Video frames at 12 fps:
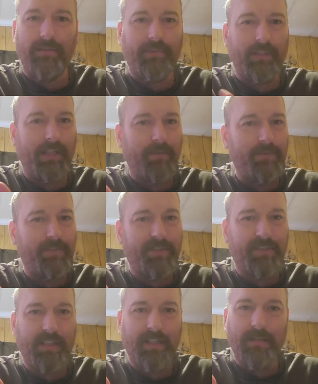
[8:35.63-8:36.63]
If you like what you
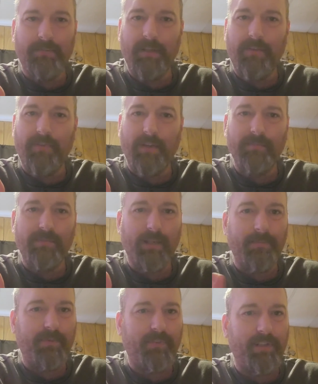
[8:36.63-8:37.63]
see, give me a thumbs
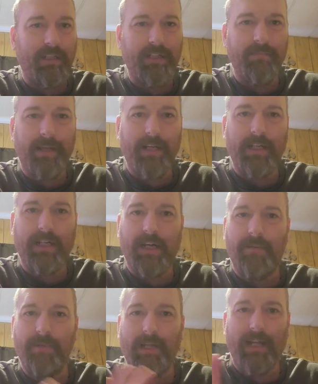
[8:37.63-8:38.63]
up. If you need to make a
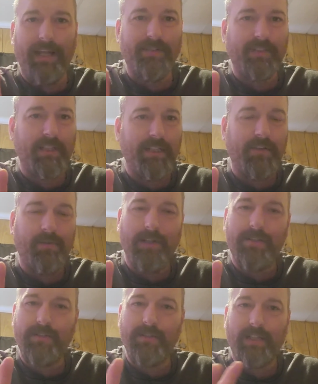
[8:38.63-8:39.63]
comment, ask any
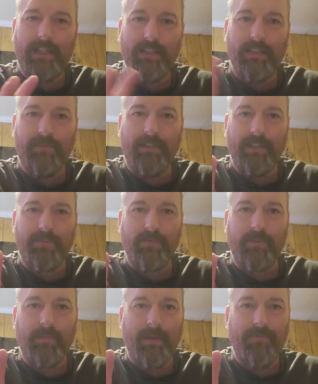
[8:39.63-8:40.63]
questions. I love it. It's
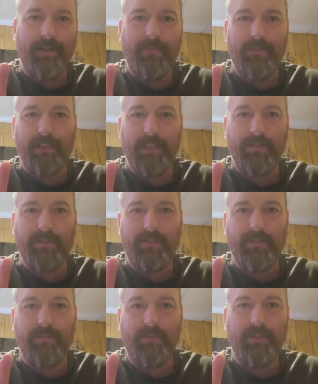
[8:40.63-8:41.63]
one of my favorite things to
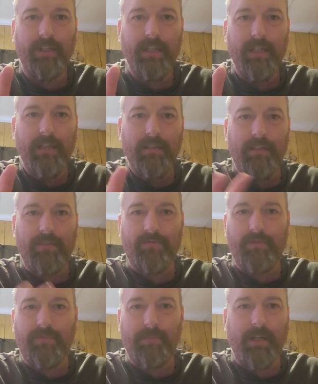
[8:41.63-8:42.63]
do is
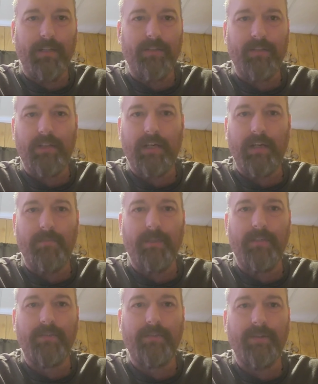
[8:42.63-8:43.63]
respond to the
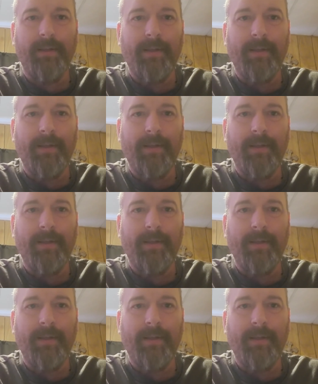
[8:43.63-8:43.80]
comments.